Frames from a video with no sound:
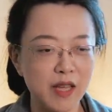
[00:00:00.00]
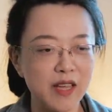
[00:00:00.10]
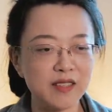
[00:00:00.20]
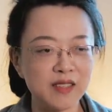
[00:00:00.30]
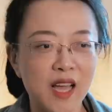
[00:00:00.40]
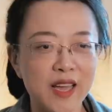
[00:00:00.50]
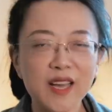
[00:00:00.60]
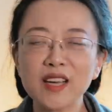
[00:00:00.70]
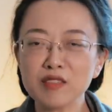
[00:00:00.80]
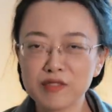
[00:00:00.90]
and it
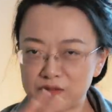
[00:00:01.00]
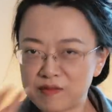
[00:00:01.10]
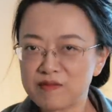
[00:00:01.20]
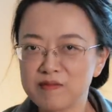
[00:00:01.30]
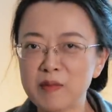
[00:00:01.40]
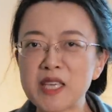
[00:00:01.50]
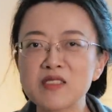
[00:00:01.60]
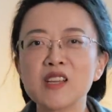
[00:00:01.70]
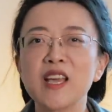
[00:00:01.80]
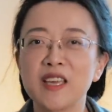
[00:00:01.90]
kind of
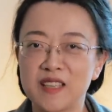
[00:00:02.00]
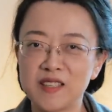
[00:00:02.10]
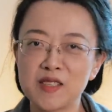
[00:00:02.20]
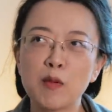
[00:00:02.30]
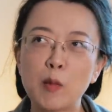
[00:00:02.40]
maintained